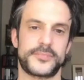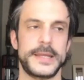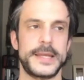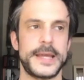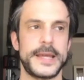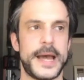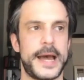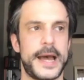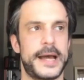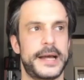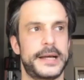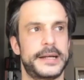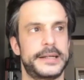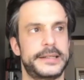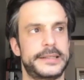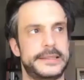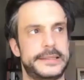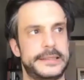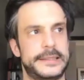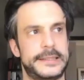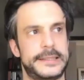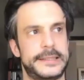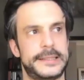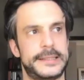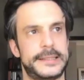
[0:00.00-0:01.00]
Yeah,
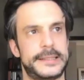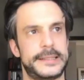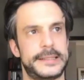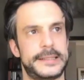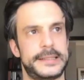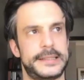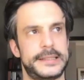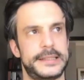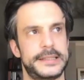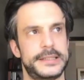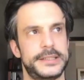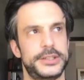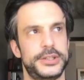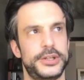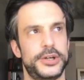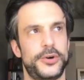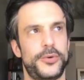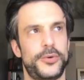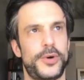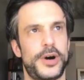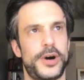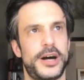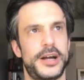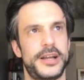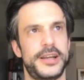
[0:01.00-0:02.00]
uh, you know
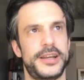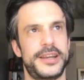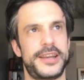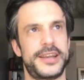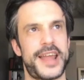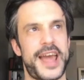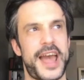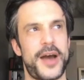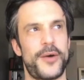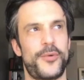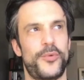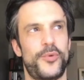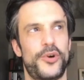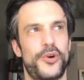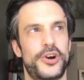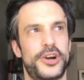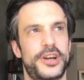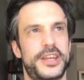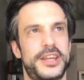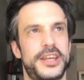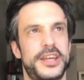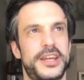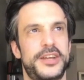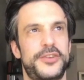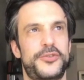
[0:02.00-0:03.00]
what?
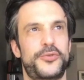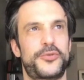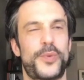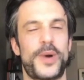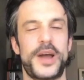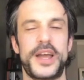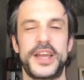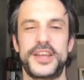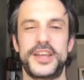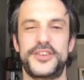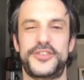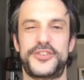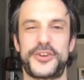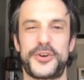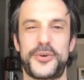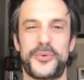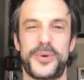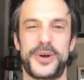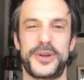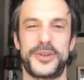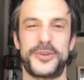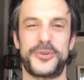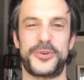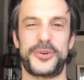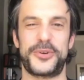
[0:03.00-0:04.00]
Networking is way easier
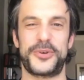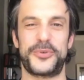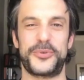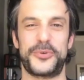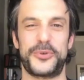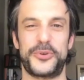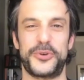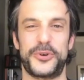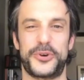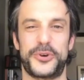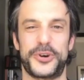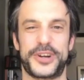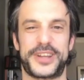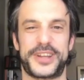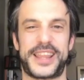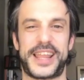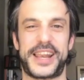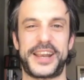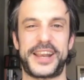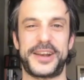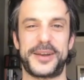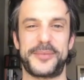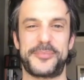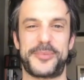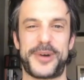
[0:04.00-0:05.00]
when you're in New York than
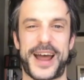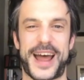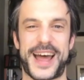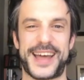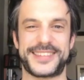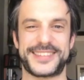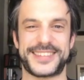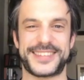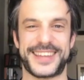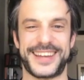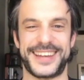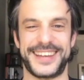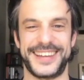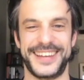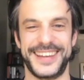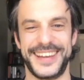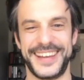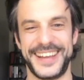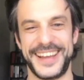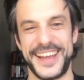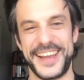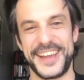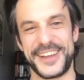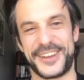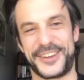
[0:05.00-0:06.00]
in Nebraska
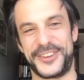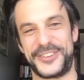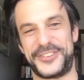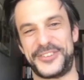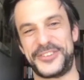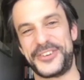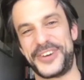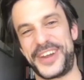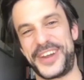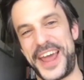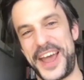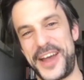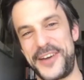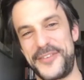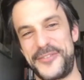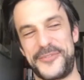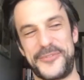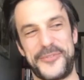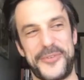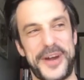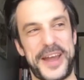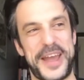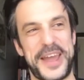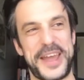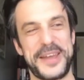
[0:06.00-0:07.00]
because you're gonna have
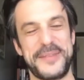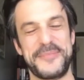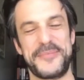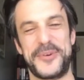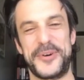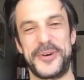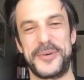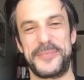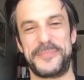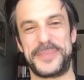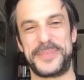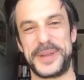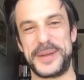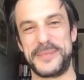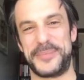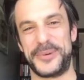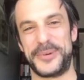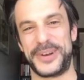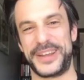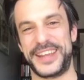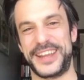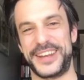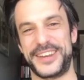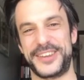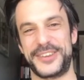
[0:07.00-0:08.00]
way more people
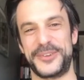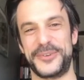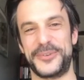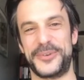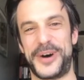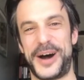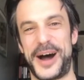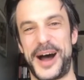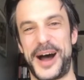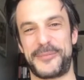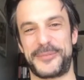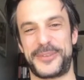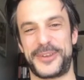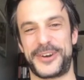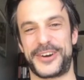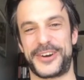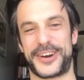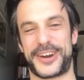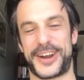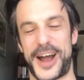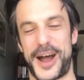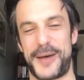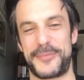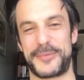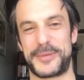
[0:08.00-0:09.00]
hitting you up. They're
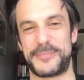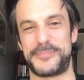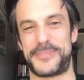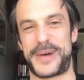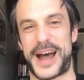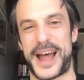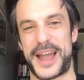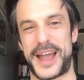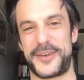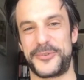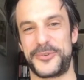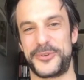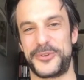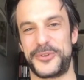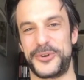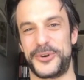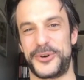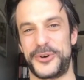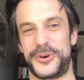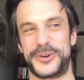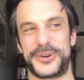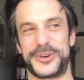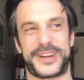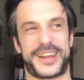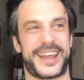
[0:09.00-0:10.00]
coming by New
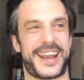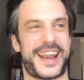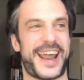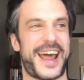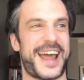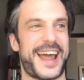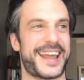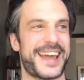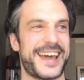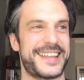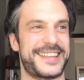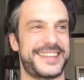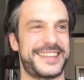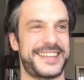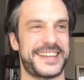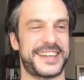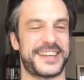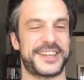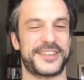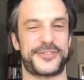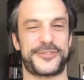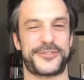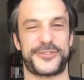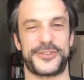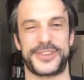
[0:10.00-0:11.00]
York. Can I get
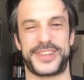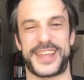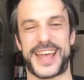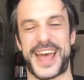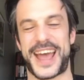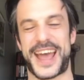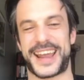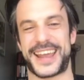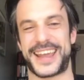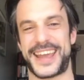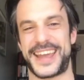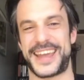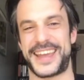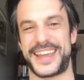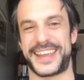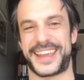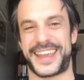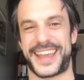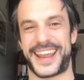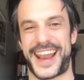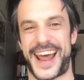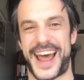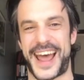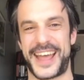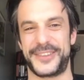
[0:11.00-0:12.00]
tickets for that game?
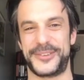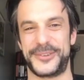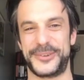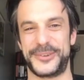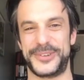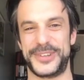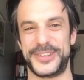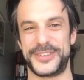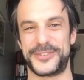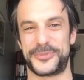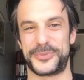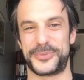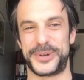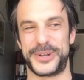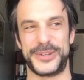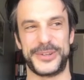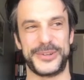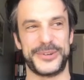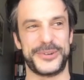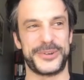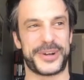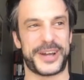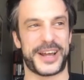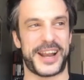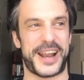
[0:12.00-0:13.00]
Can I do this with
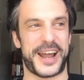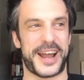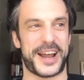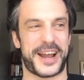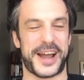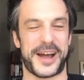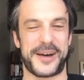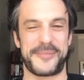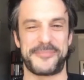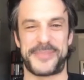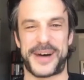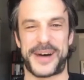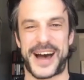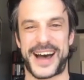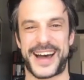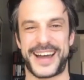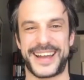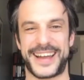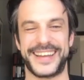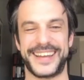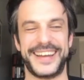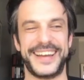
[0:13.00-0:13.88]
you? Can I come by?